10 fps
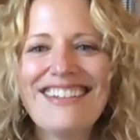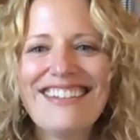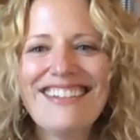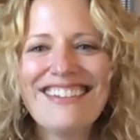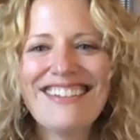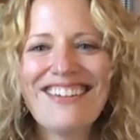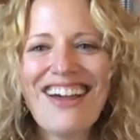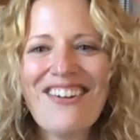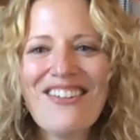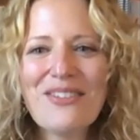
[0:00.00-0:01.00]
So,
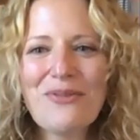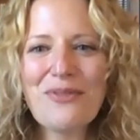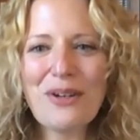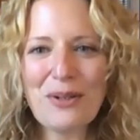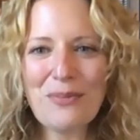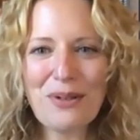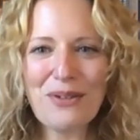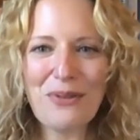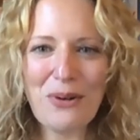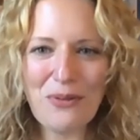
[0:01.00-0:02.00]
that was a very
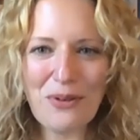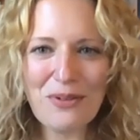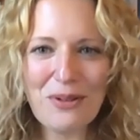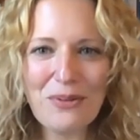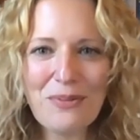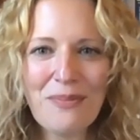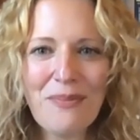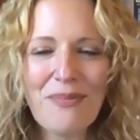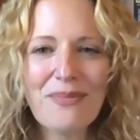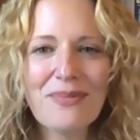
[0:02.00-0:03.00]
brief overview
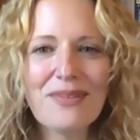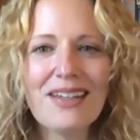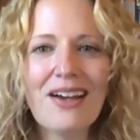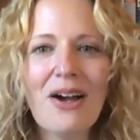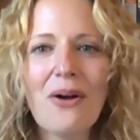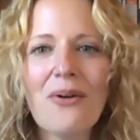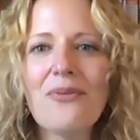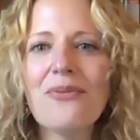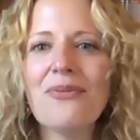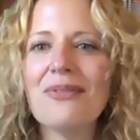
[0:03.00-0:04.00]

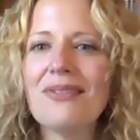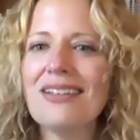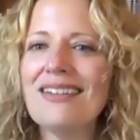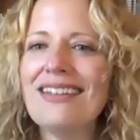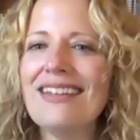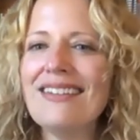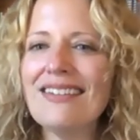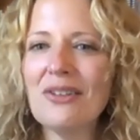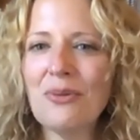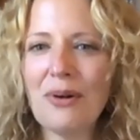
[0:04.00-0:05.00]
of
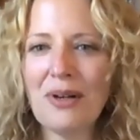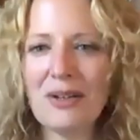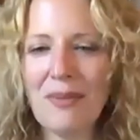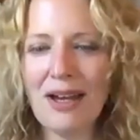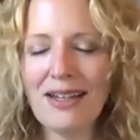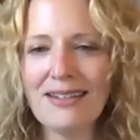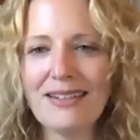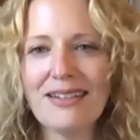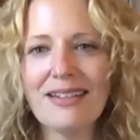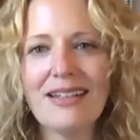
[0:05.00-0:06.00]
easing the worried mind
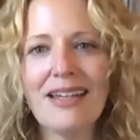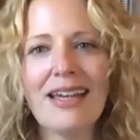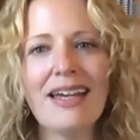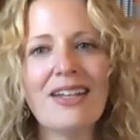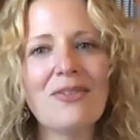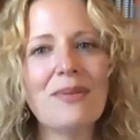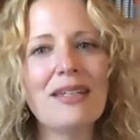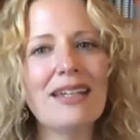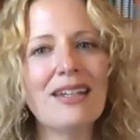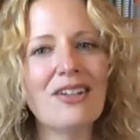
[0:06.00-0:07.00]
and
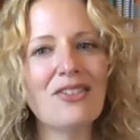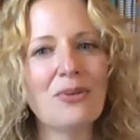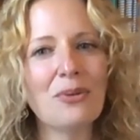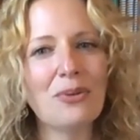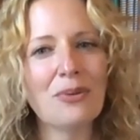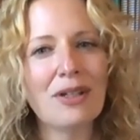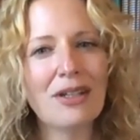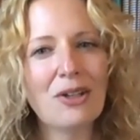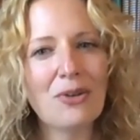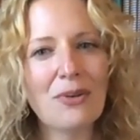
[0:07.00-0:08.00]
beginning to
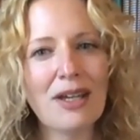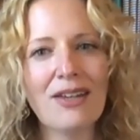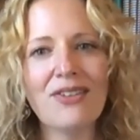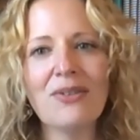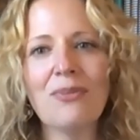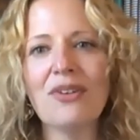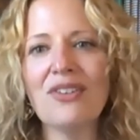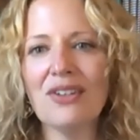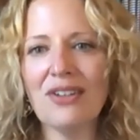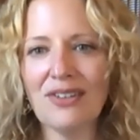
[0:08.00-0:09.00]
create some
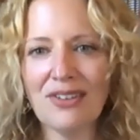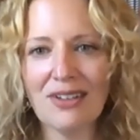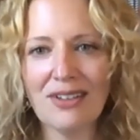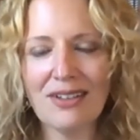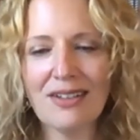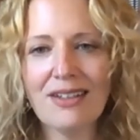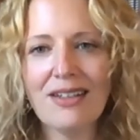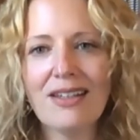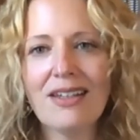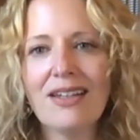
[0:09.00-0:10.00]
resiliency.
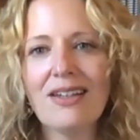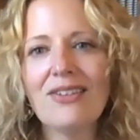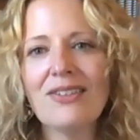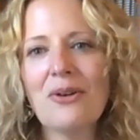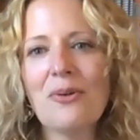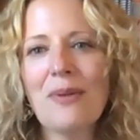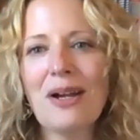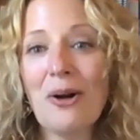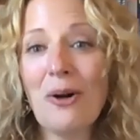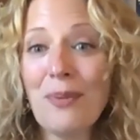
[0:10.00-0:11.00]
So, my
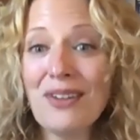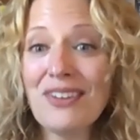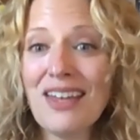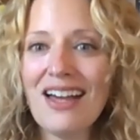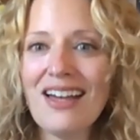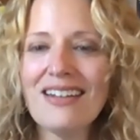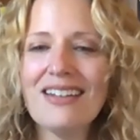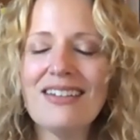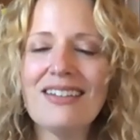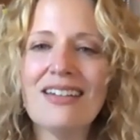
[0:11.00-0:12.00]
hope is that
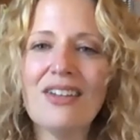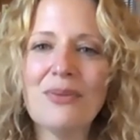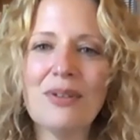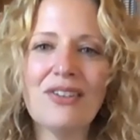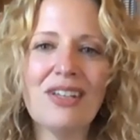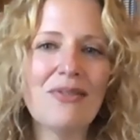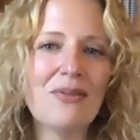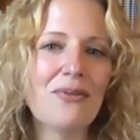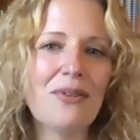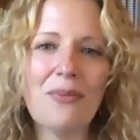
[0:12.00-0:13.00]
as we even
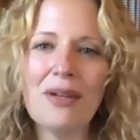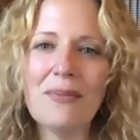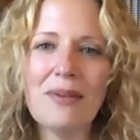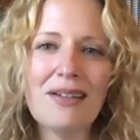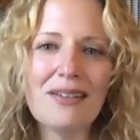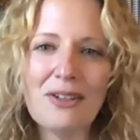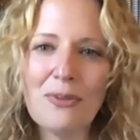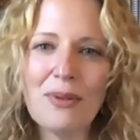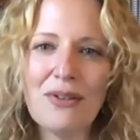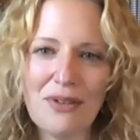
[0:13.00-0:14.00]
feel maybe a little
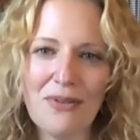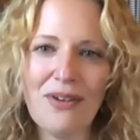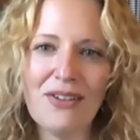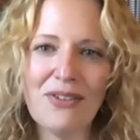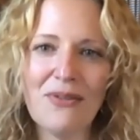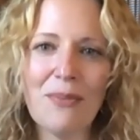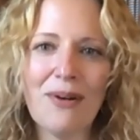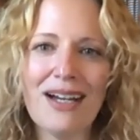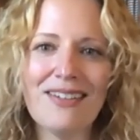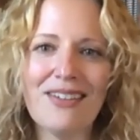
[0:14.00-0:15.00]
bit of the effects of the
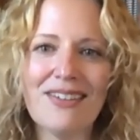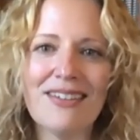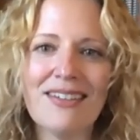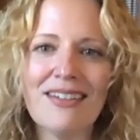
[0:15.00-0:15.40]
practice